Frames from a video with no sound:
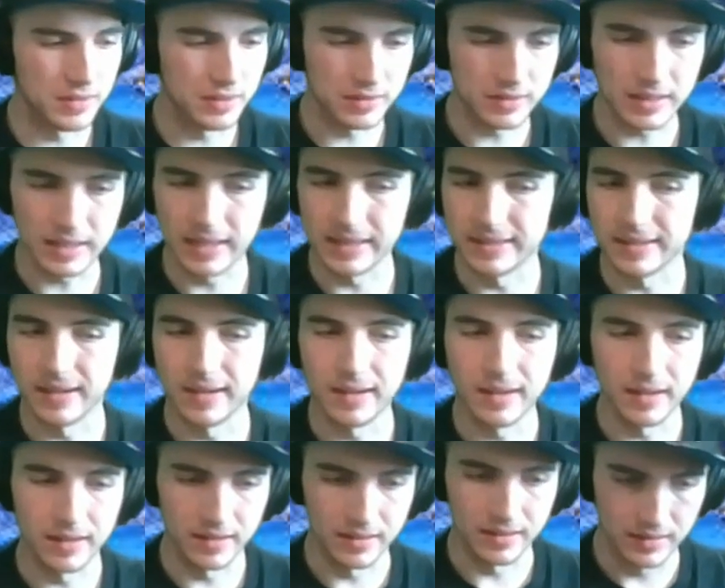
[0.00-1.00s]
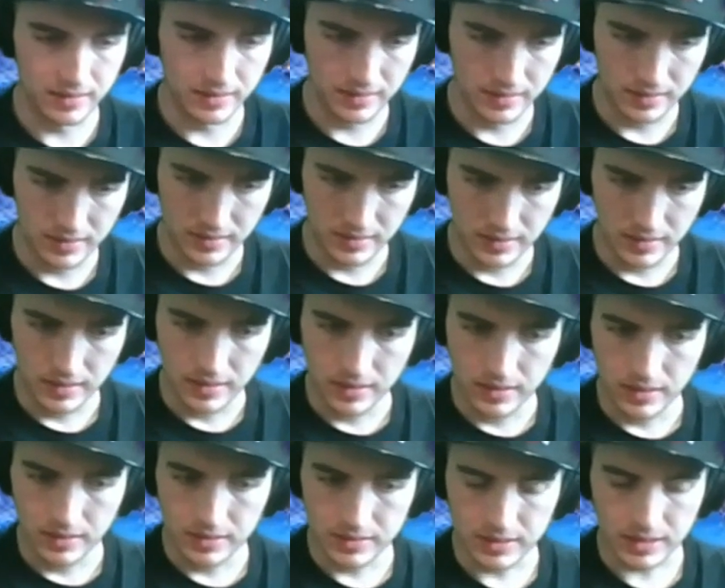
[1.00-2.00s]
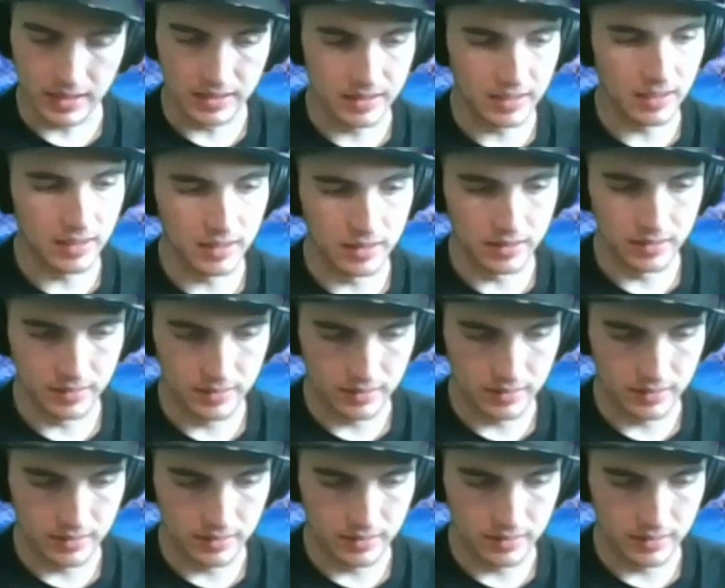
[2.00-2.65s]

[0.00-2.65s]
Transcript: There's like a ton. There's like a ton.